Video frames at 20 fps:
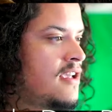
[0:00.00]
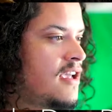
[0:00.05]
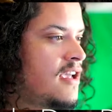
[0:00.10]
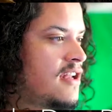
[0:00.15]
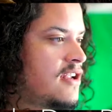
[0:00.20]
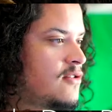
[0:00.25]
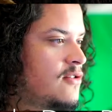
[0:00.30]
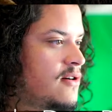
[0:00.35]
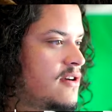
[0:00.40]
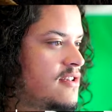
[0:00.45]

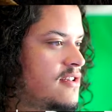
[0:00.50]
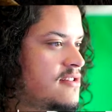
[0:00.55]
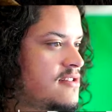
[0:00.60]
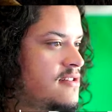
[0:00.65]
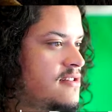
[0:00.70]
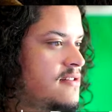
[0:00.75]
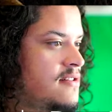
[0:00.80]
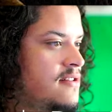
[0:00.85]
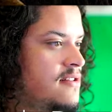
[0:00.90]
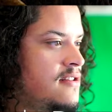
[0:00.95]

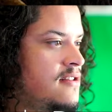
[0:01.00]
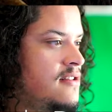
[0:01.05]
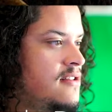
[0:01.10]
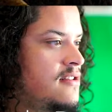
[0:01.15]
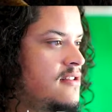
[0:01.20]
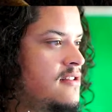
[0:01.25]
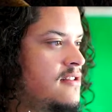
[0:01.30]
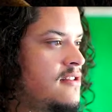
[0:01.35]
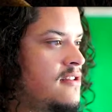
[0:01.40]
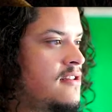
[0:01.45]
Anyways,
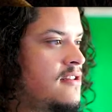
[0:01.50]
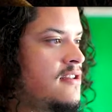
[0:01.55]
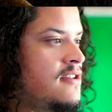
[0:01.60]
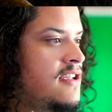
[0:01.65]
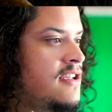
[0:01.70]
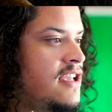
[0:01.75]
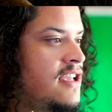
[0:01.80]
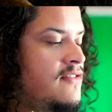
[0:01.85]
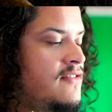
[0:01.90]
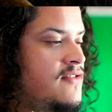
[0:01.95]

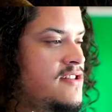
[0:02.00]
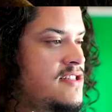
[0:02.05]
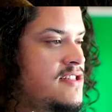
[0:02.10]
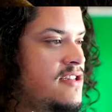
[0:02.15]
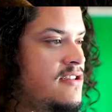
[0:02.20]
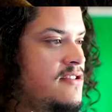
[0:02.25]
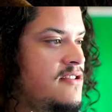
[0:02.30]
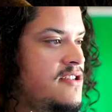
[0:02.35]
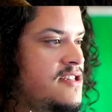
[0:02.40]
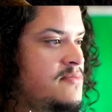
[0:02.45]
King
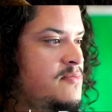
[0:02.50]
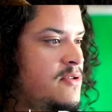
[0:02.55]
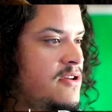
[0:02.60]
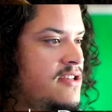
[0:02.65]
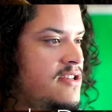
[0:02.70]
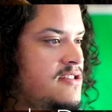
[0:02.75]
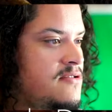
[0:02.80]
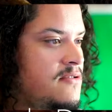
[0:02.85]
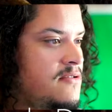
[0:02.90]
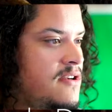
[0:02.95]
Viserys
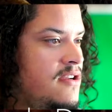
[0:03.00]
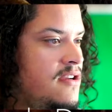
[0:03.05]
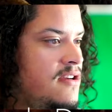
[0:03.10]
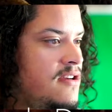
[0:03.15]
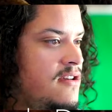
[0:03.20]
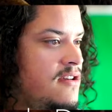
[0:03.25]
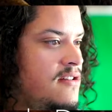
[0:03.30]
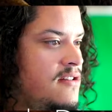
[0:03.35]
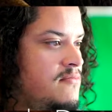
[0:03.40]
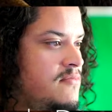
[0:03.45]
plans a great
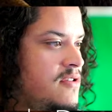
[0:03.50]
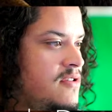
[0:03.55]
hunt,